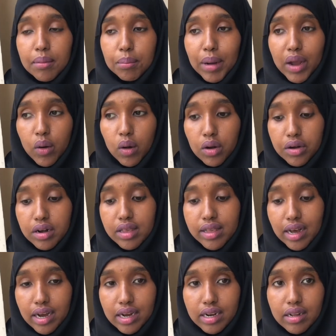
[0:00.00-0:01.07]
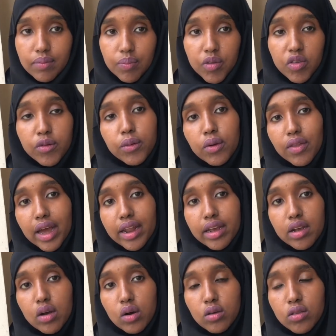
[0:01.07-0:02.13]
My older son, the school that
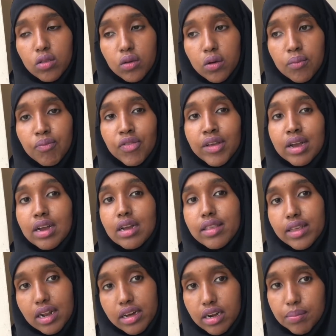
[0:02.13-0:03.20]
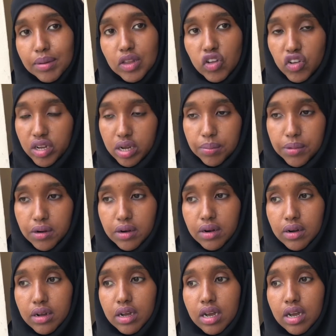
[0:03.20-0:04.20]
he goes to, it's a little bit cheaper.